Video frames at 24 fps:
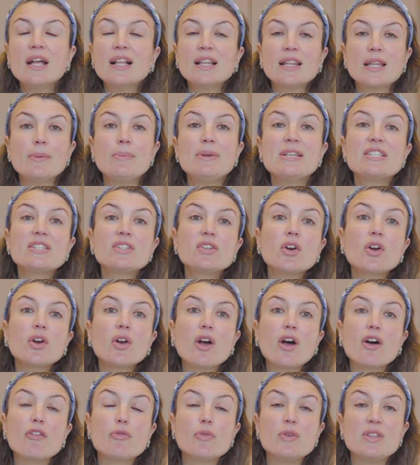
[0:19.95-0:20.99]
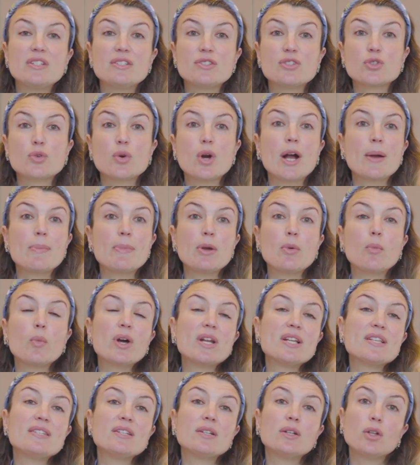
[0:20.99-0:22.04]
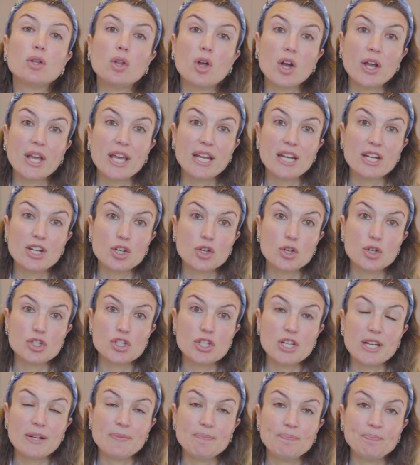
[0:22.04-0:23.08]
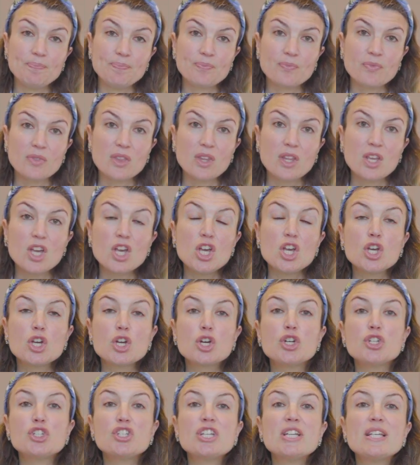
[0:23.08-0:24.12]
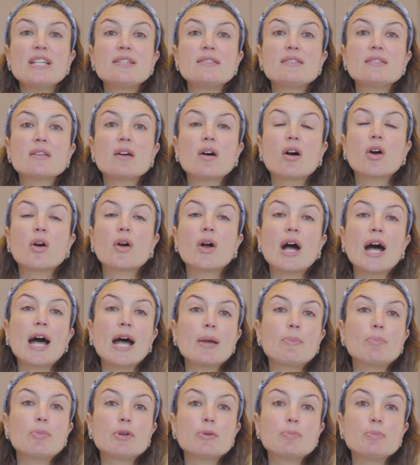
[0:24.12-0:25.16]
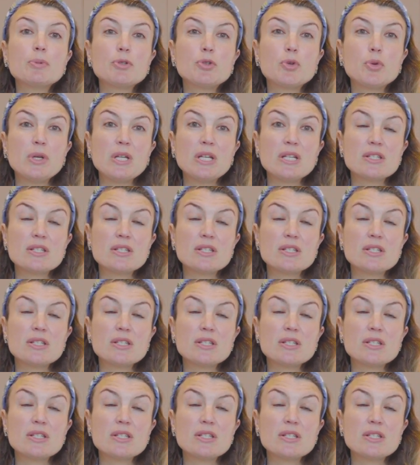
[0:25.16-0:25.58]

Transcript: Let me start off with describing what is an elongated cushion. Cushions are a hybrid between